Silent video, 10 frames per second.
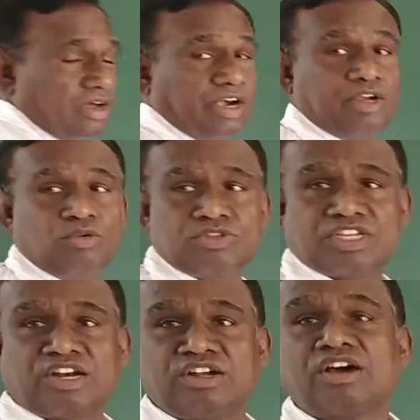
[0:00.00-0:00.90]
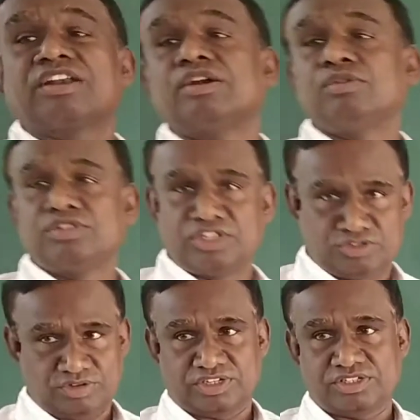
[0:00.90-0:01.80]
reducing and non-reducing
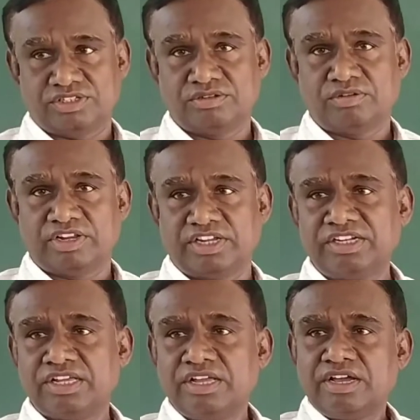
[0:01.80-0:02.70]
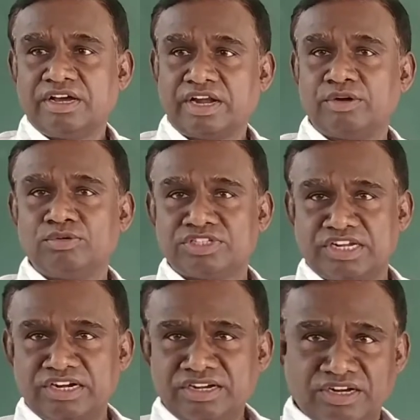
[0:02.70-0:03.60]
sugars. What is that? Reducing
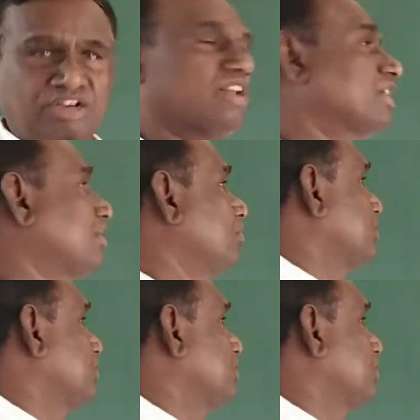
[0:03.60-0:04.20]
and non-reducing